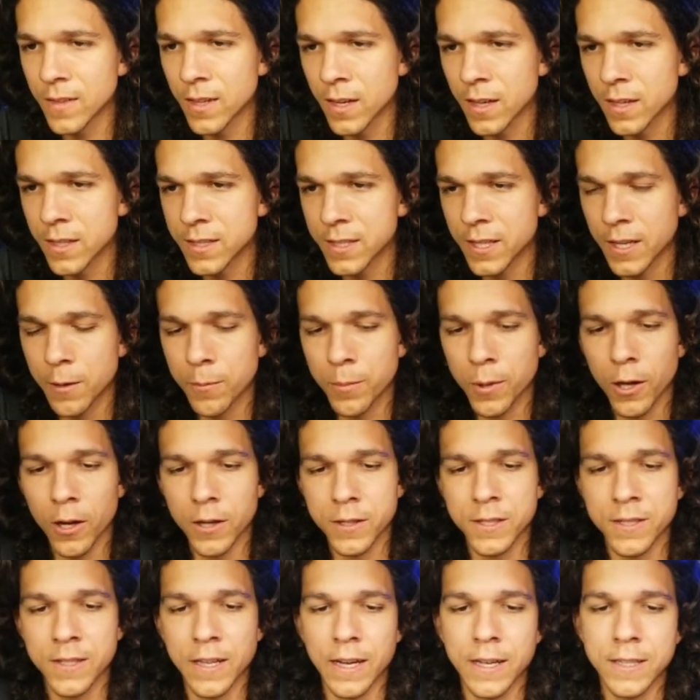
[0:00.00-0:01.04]

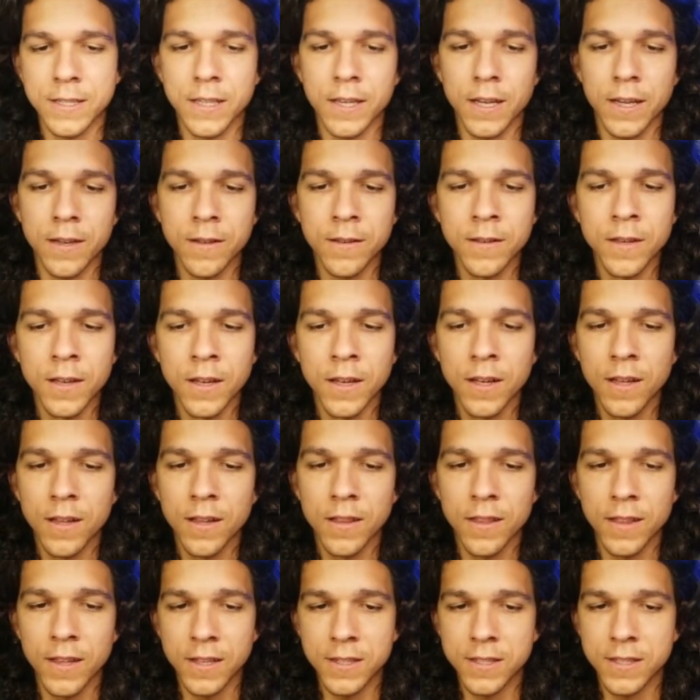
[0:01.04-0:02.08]
Cineblogs is asking,
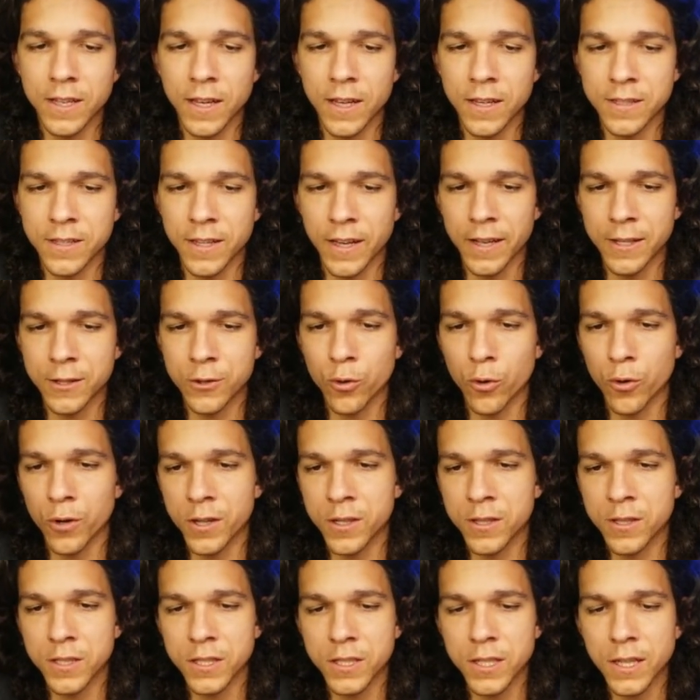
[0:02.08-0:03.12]
this is a
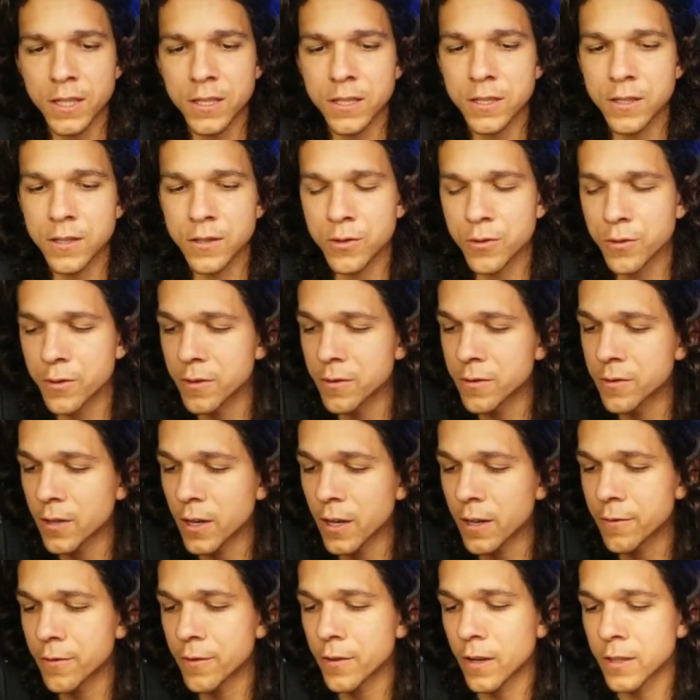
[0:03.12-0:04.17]
Torx 6
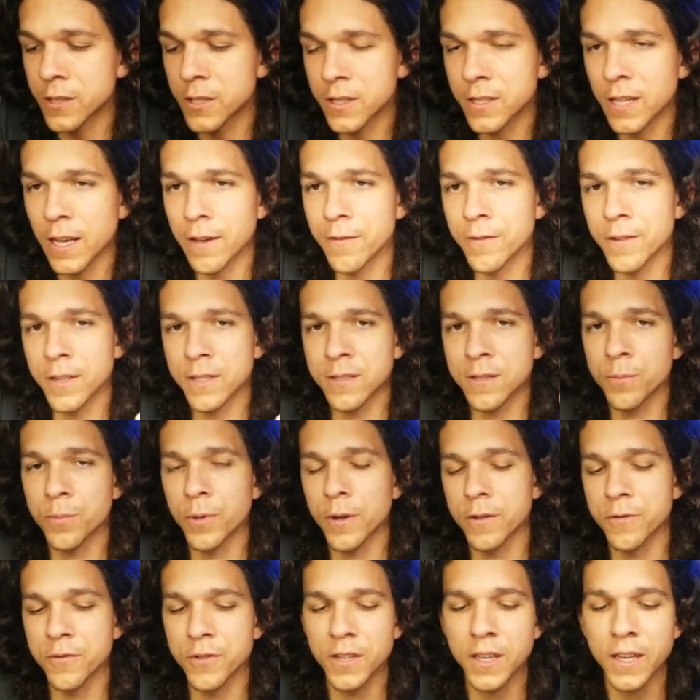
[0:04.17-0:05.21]
screwdriver. I just have it as a
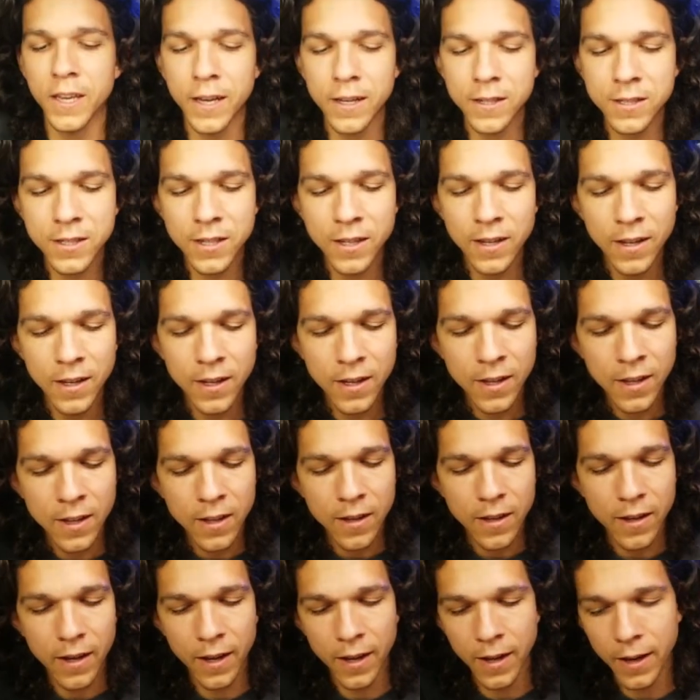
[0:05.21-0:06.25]
part of a kit
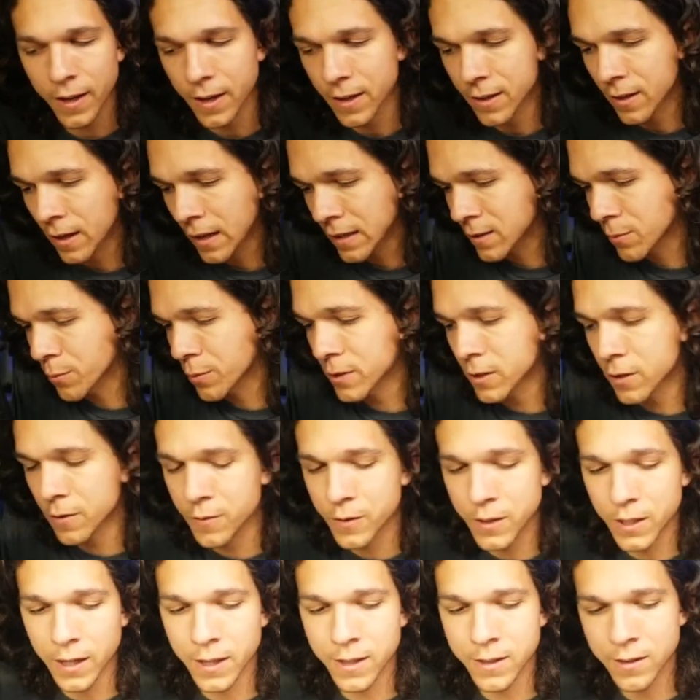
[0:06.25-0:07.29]
and it has a bunch of
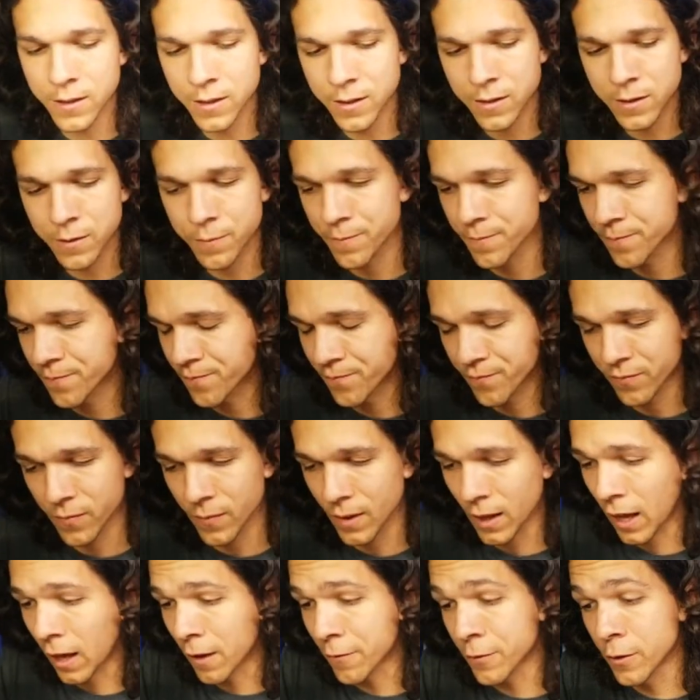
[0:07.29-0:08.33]
sizes.
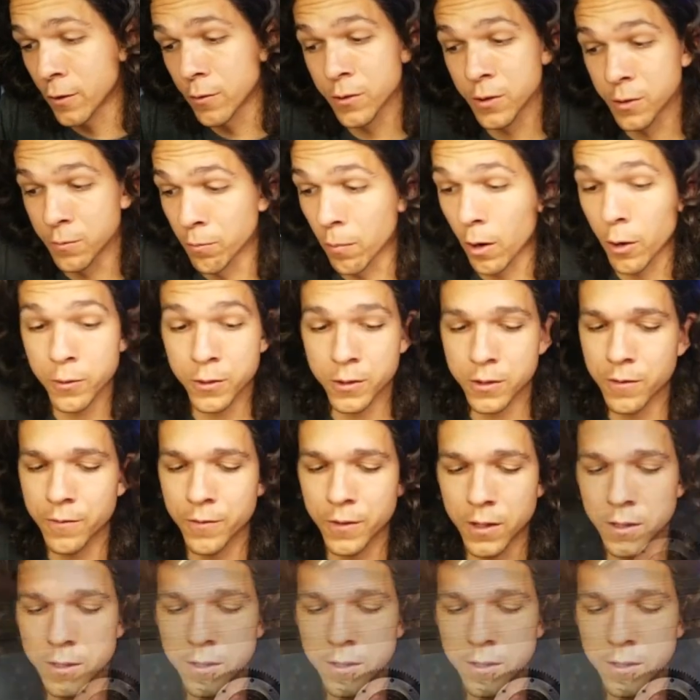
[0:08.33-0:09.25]
I've used most of these